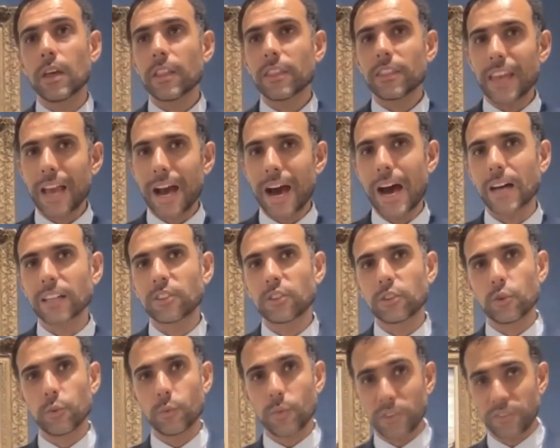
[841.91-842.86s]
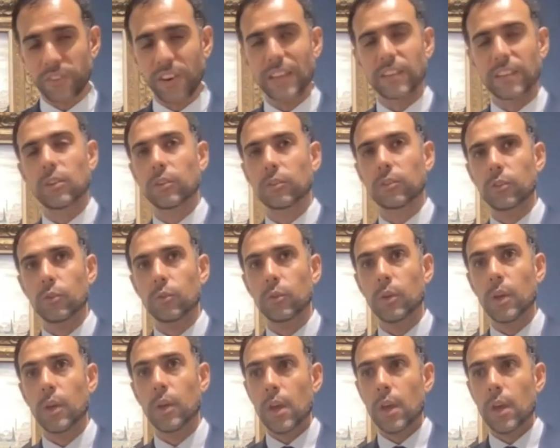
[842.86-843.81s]
the art to reflect on you.
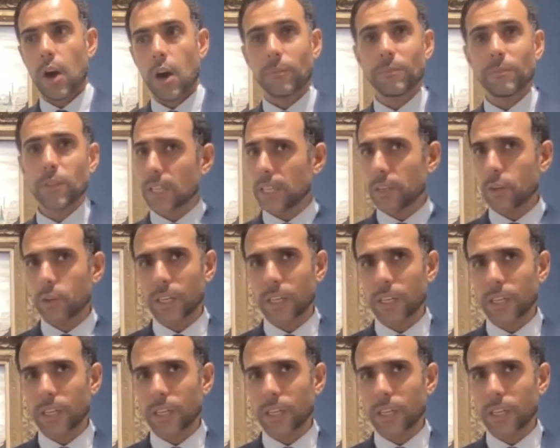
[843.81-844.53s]
Obviously, you can